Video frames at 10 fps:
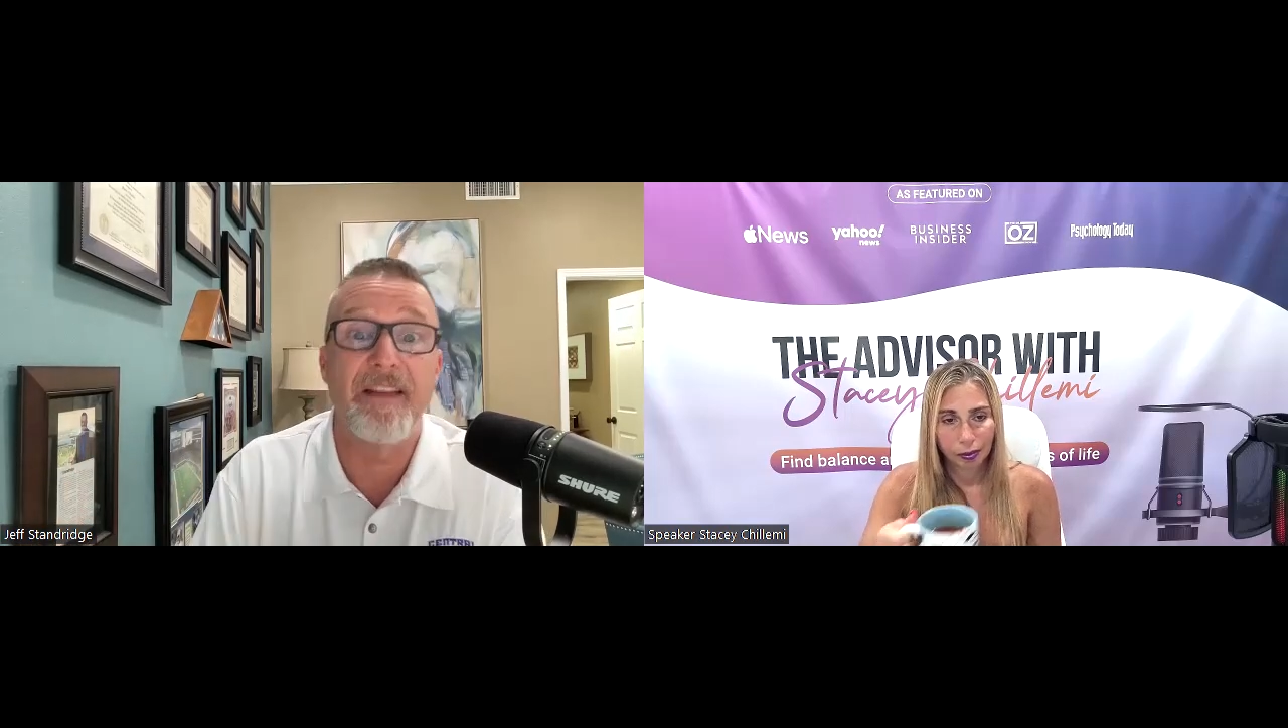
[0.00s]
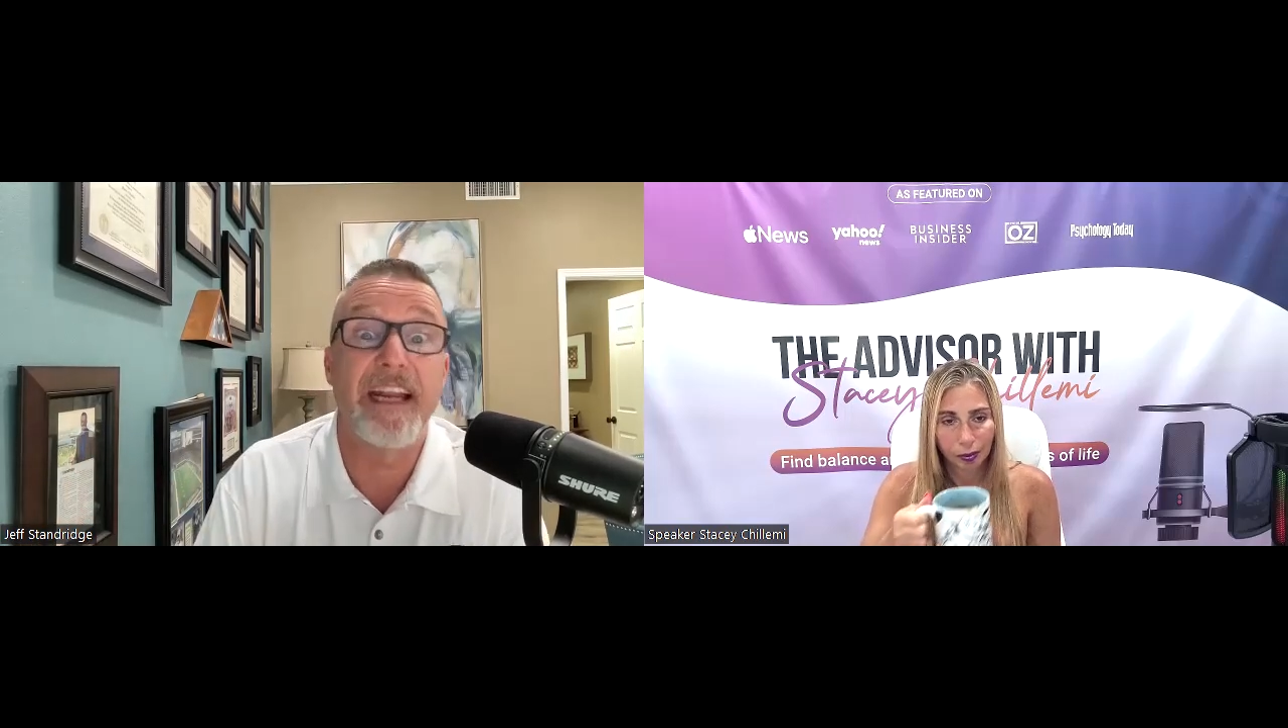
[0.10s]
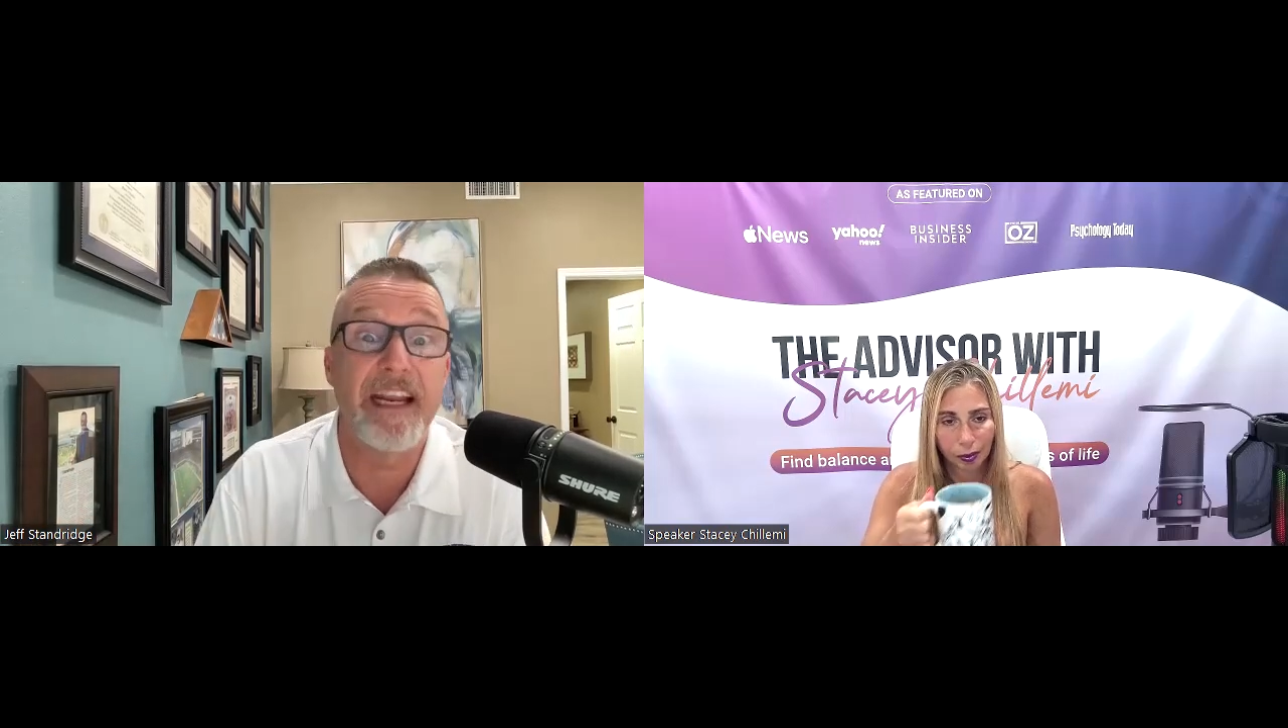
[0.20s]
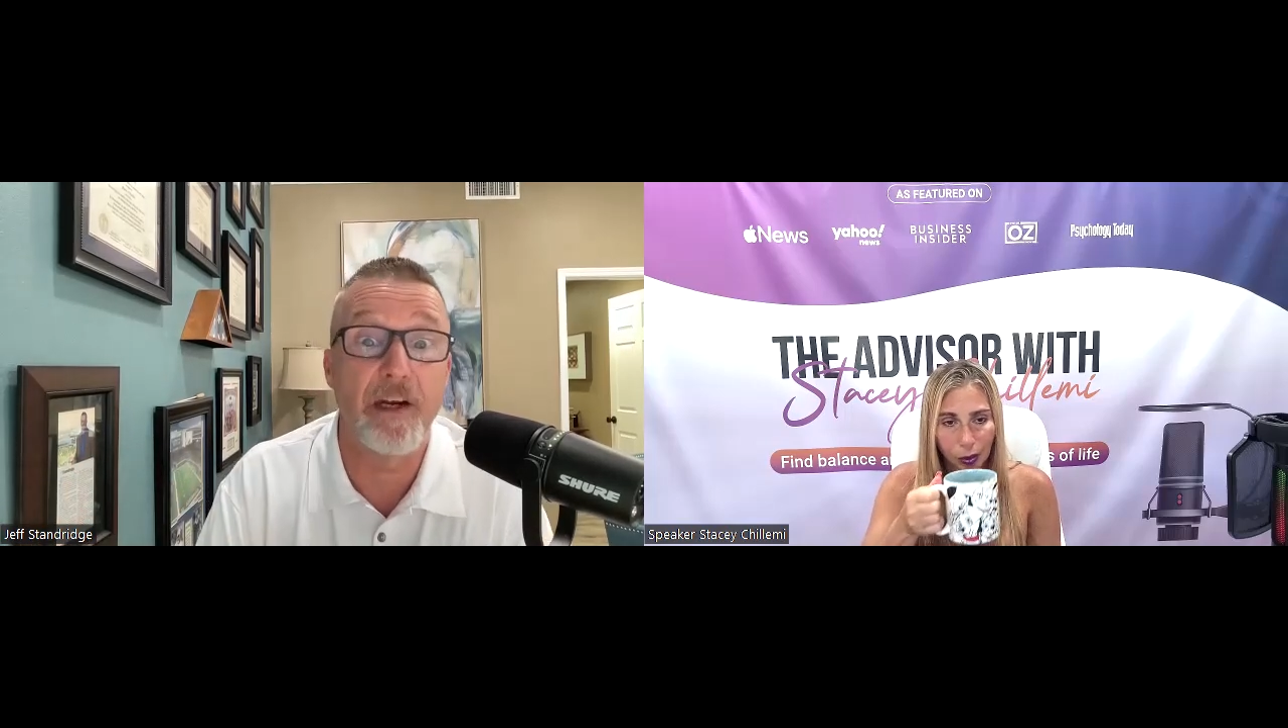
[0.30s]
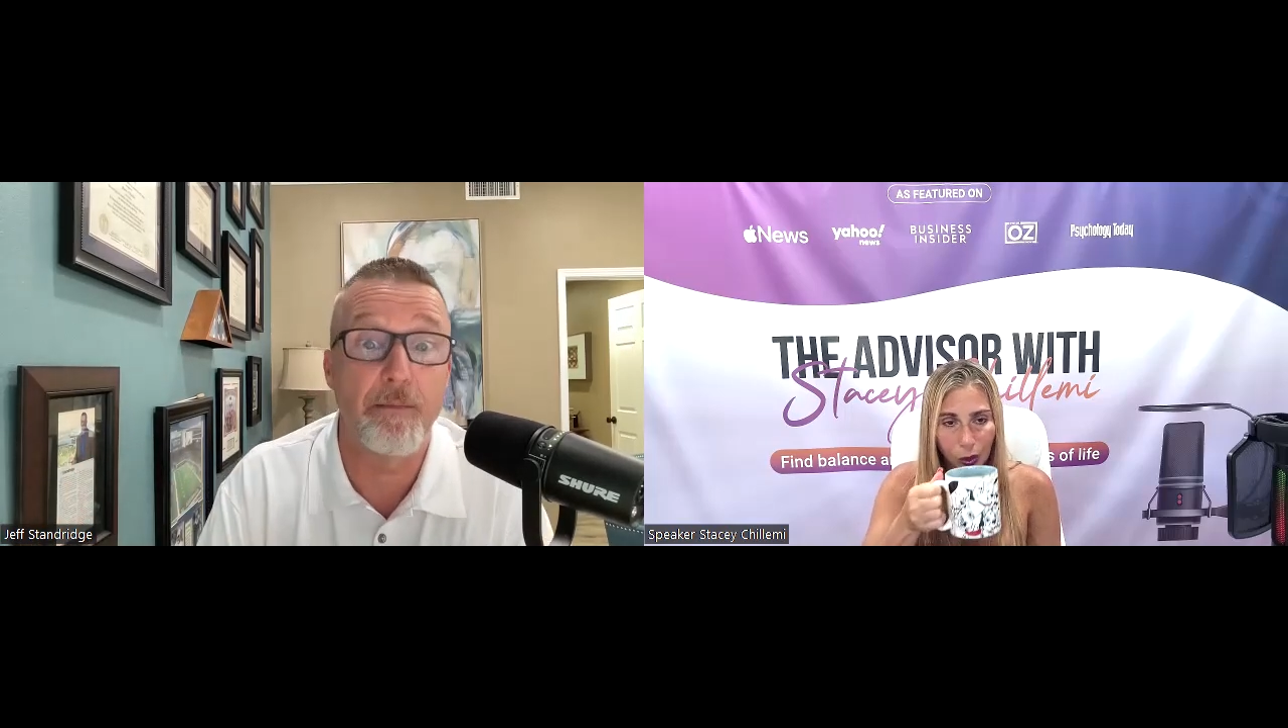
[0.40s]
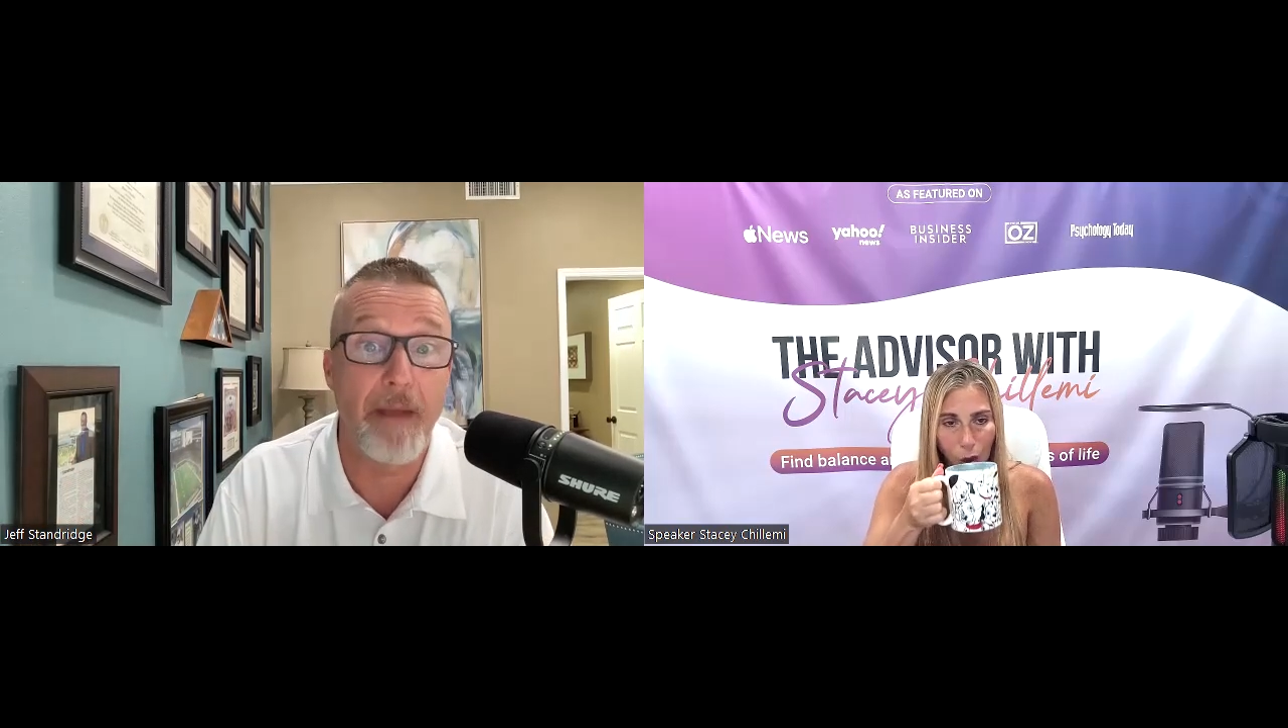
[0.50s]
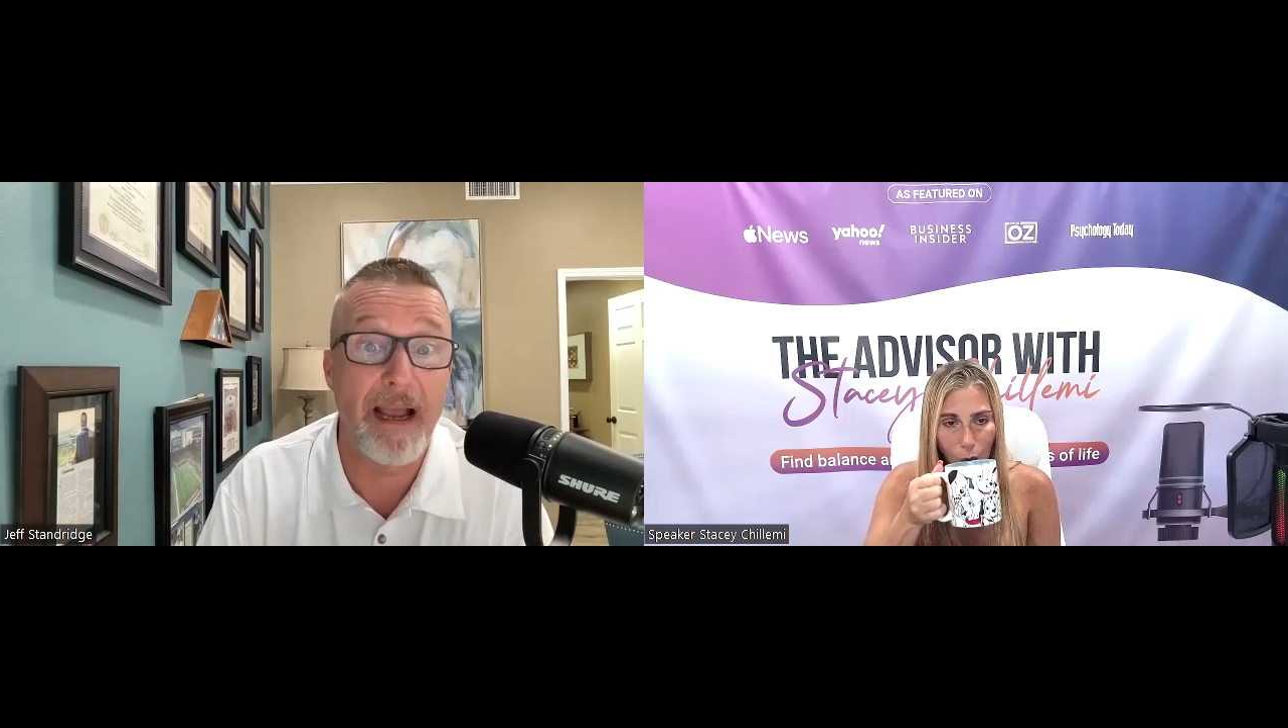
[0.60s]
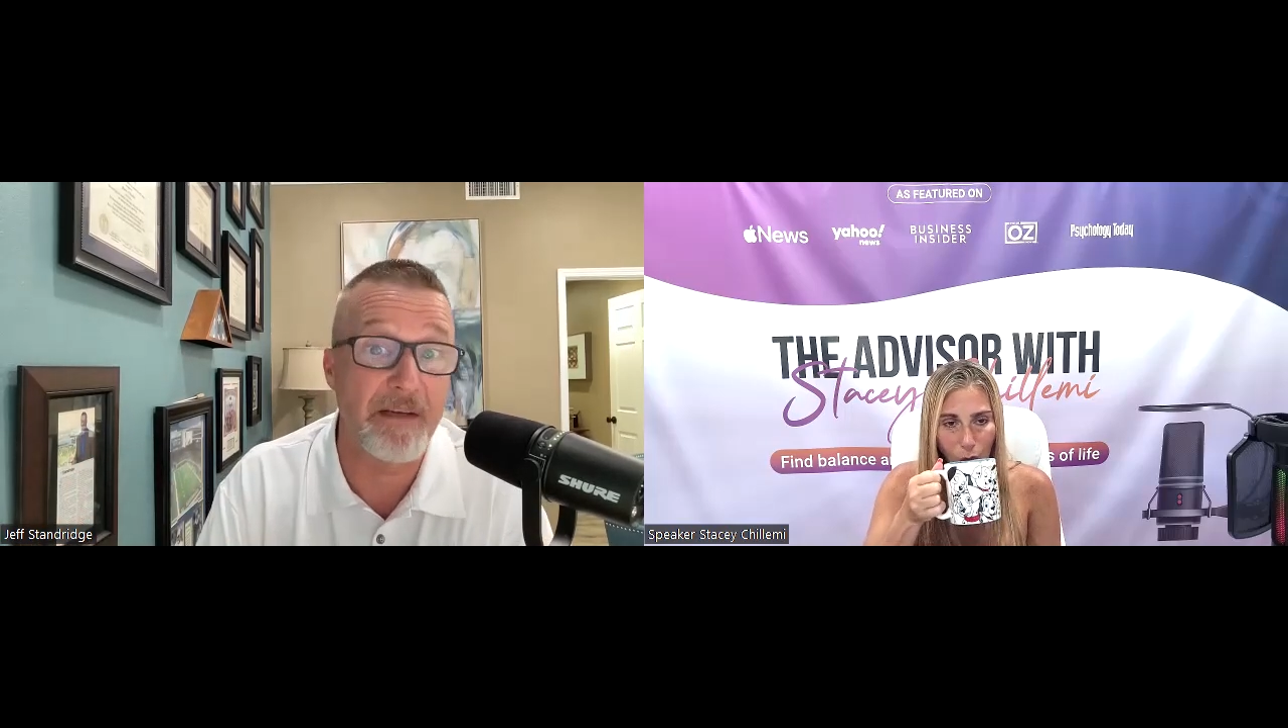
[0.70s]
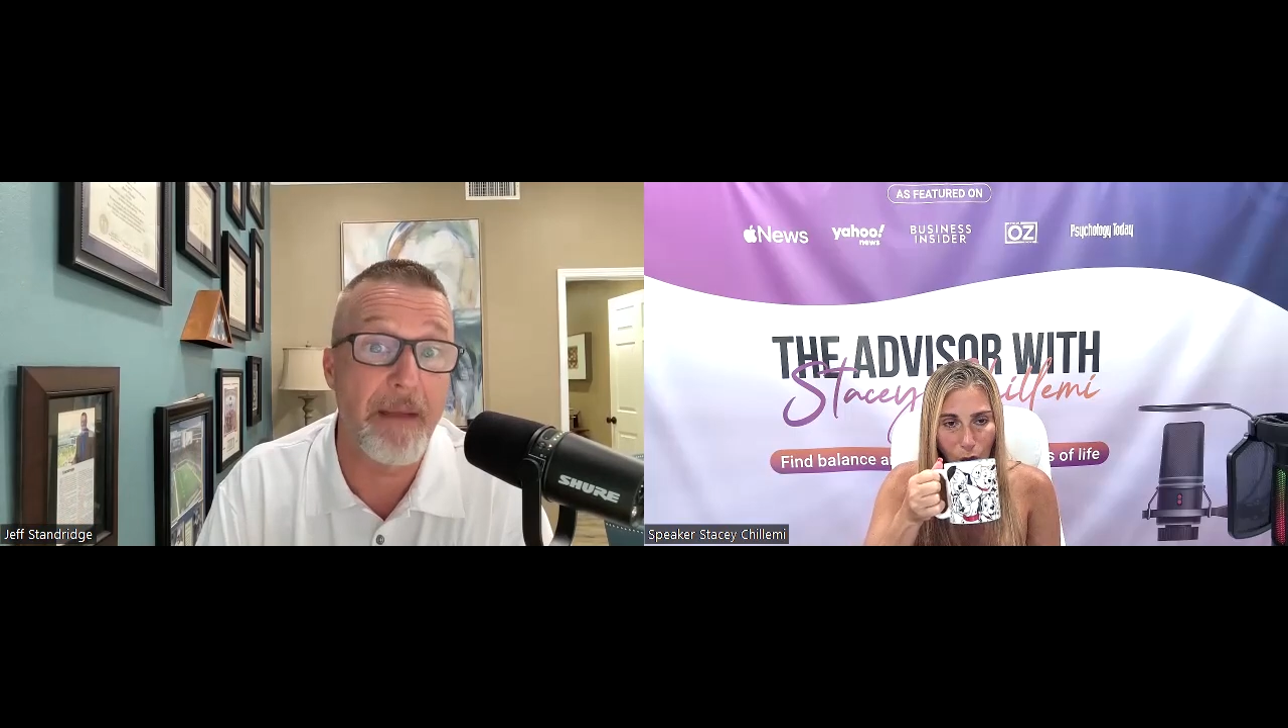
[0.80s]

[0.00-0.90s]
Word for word: and they need to make